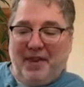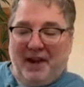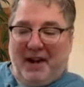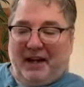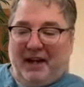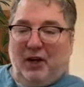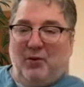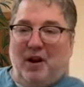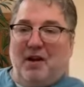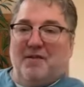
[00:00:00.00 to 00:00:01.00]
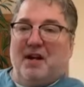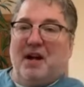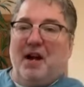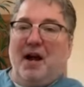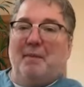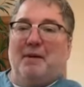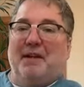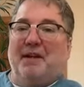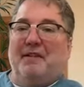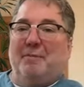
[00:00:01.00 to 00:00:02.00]
then I can ground up
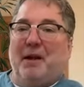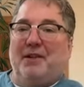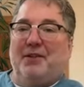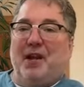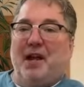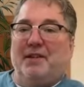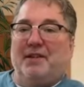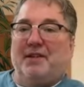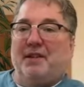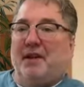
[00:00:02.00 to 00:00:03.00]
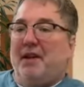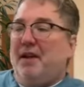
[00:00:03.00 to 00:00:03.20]
and lift my chest.